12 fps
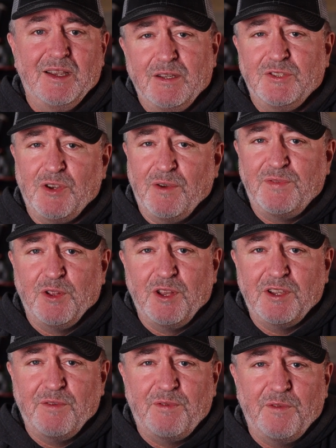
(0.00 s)
So if you're
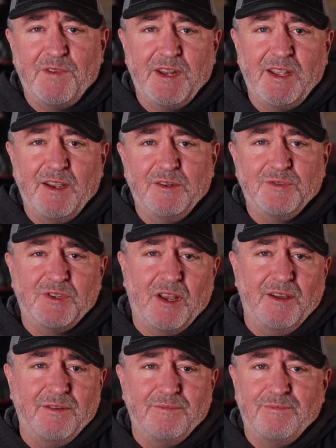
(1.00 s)
looking for videos
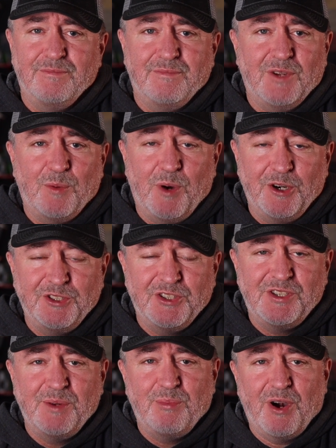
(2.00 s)
on
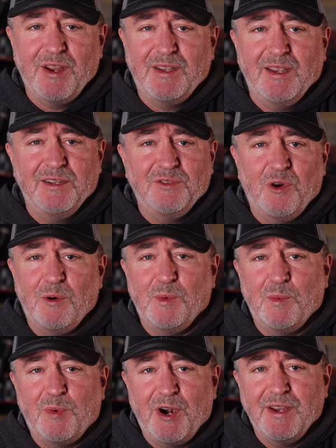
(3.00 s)
emergency braking,
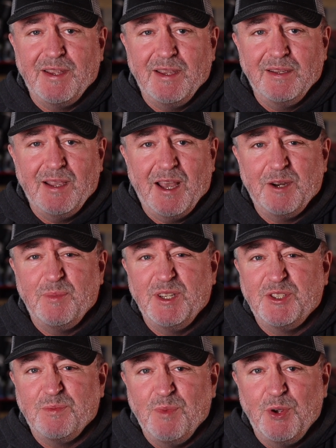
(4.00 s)
normal braking, how to be
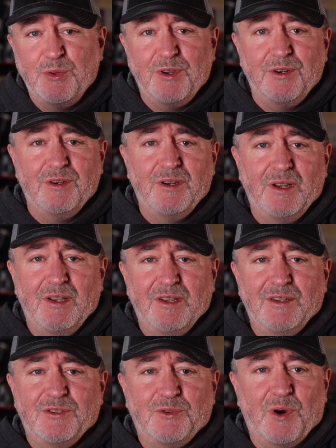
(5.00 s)
smoother,
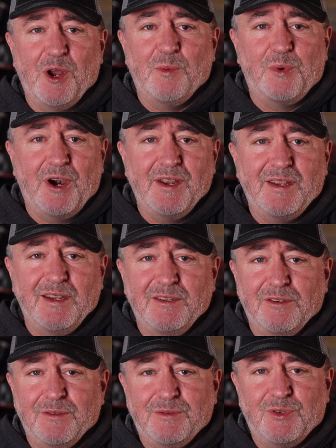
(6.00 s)
trail braking,
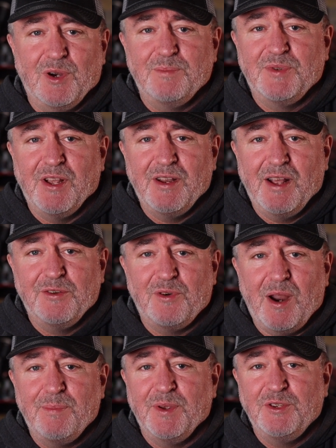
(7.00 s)
or trips on not
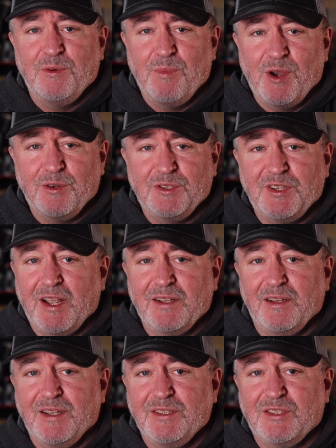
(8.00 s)
dropping your
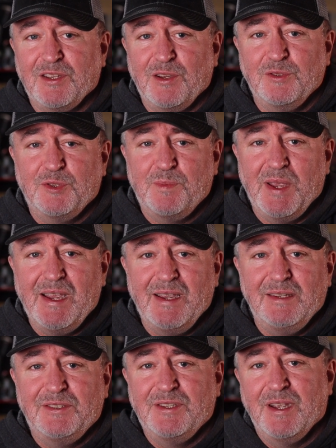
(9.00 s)
motorcycle at slow
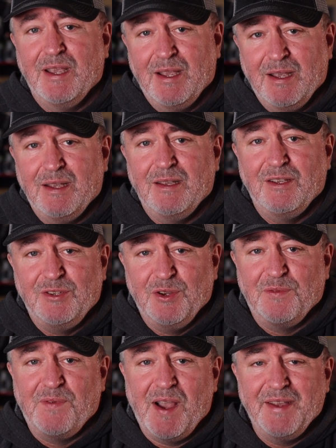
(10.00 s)
speeds,
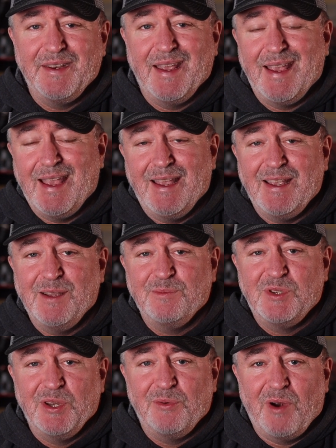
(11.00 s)
you'll find it at
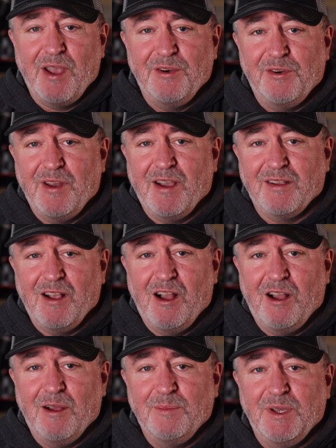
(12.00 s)

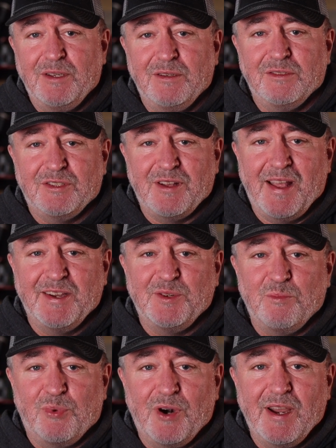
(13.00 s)

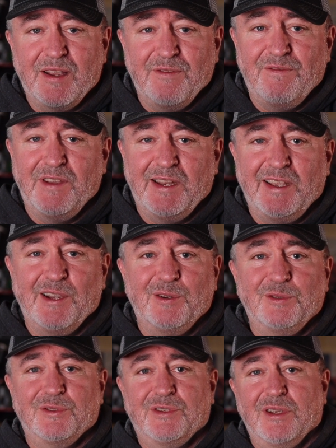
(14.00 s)

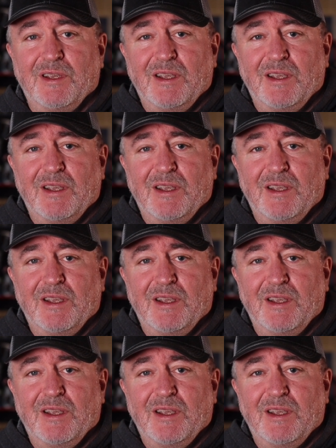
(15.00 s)
mcrider.com/breakvideos.